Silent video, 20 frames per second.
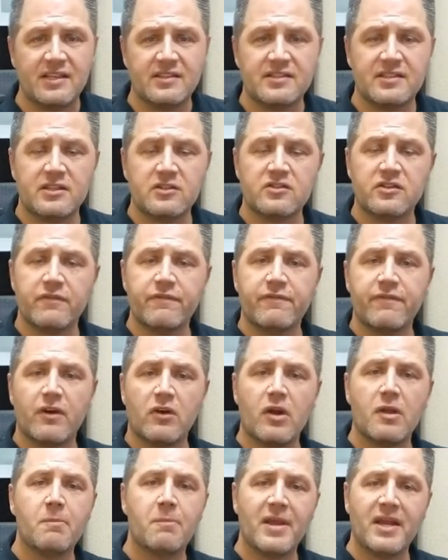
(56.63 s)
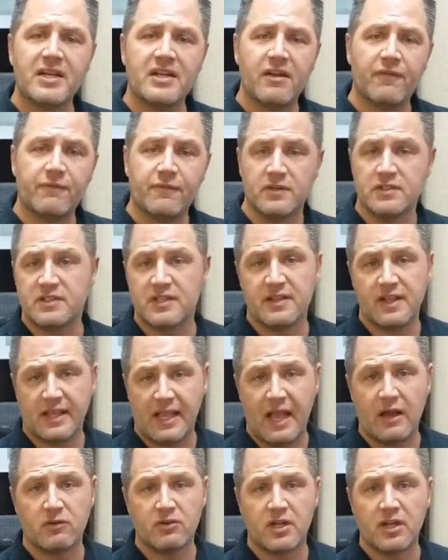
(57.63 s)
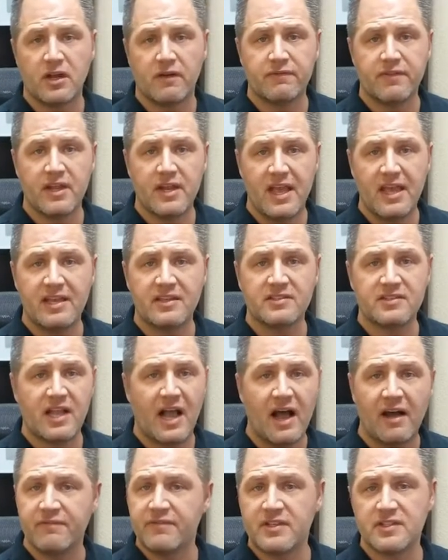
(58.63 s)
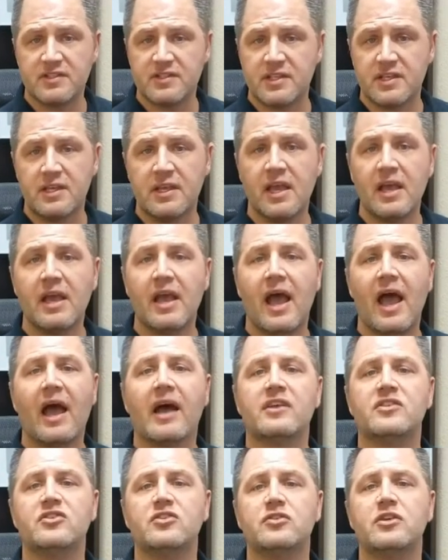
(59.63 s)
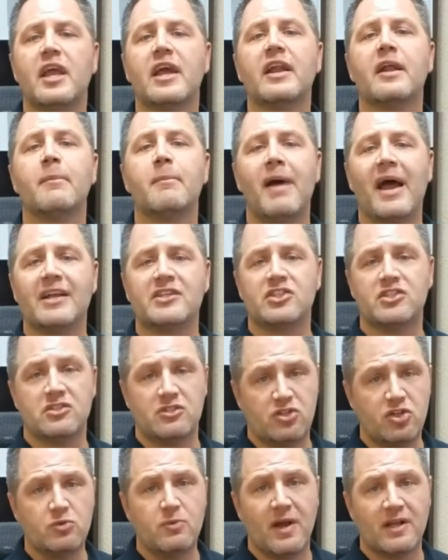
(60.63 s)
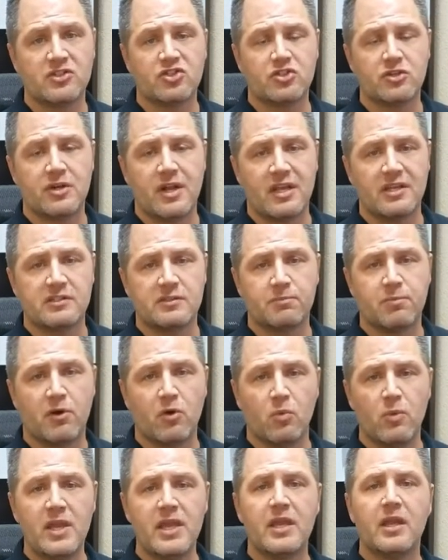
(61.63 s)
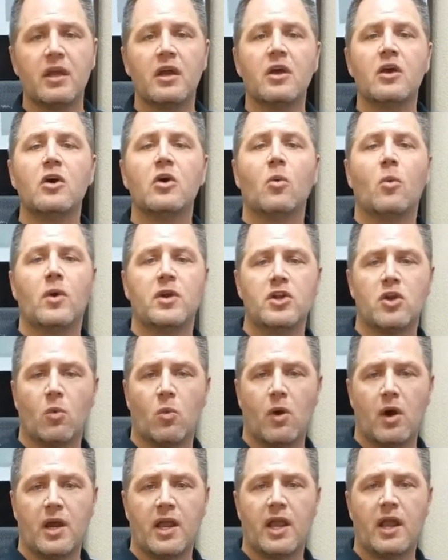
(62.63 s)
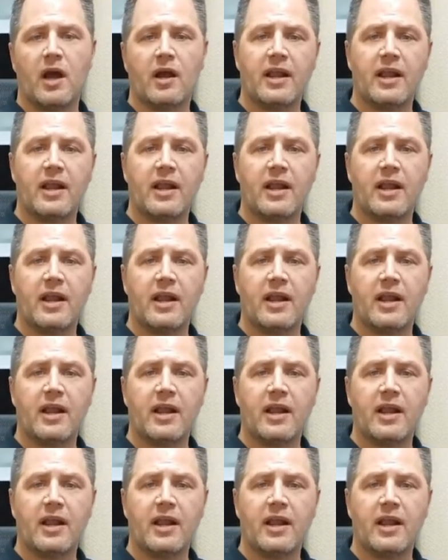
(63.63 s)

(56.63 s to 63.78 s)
There's a very big difference in the counting of the days, obviously, as you can imagine, two extra days per week when you're working on